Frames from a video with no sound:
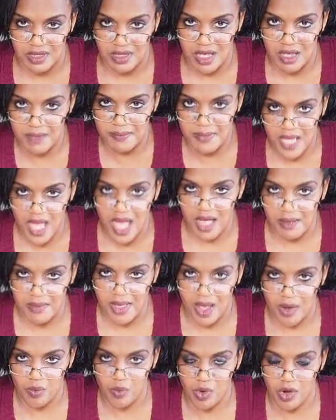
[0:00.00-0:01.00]
I mean,
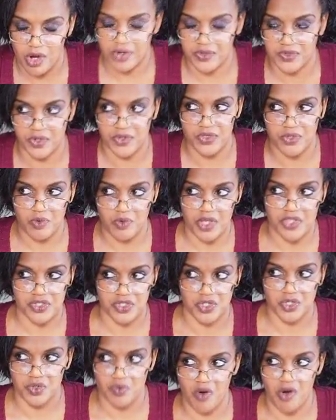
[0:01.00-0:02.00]
at work. They're the ones
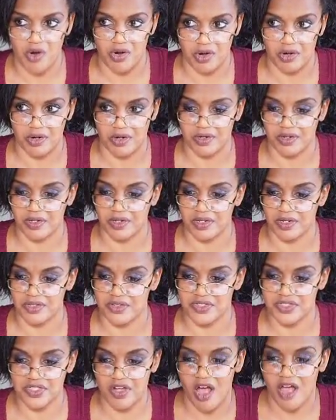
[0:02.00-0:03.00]
who are
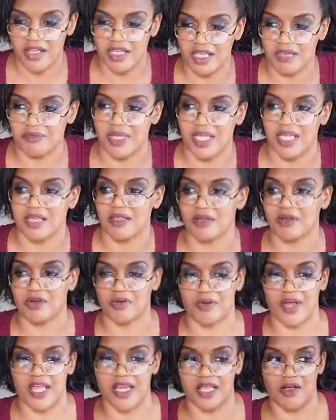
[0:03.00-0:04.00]
stalking me,
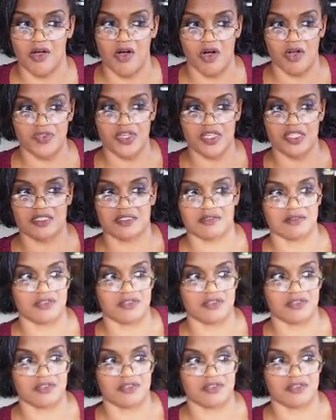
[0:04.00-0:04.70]
creating all these